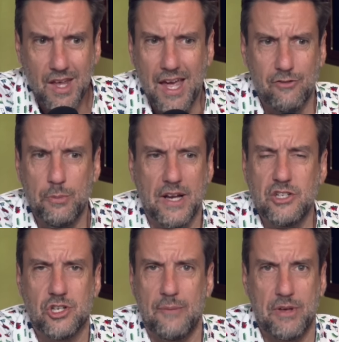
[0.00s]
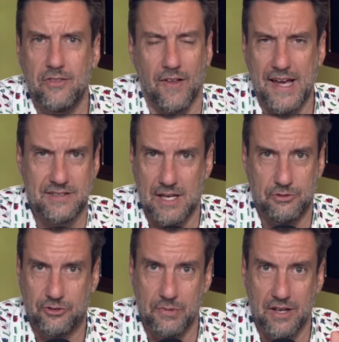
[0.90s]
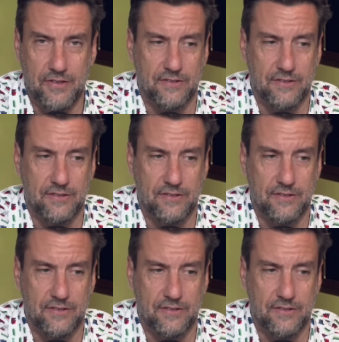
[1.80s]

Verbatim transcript: Everybody should be the last name Smith.